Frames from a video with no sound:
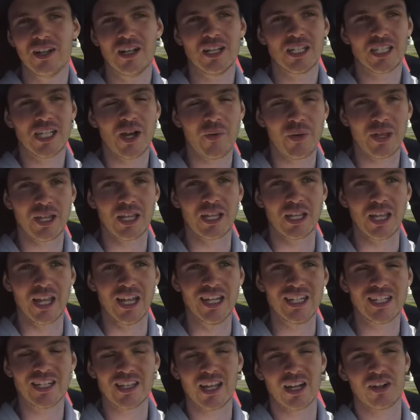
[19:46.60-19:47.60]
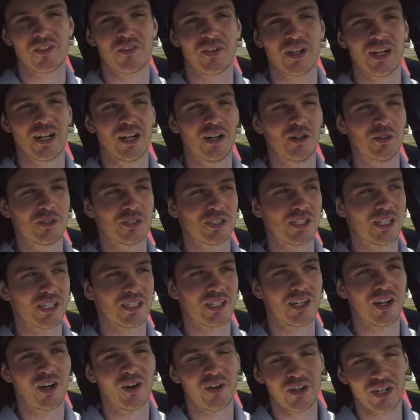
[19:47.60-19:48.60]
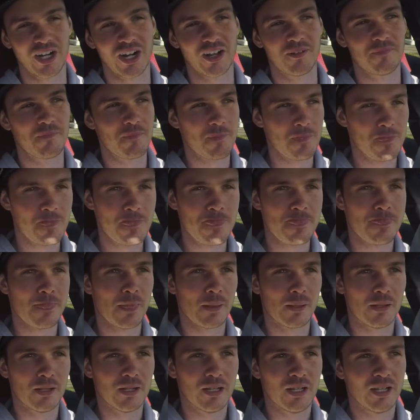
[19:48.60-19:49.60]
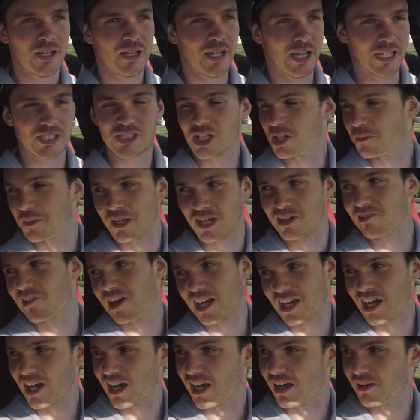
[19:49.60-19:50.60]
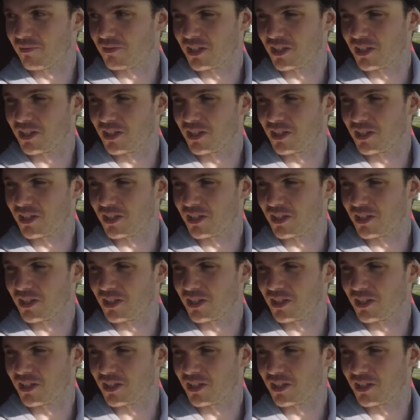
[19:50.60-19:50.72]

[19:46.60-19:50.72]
going into that event, I was like, it's going to be a great car.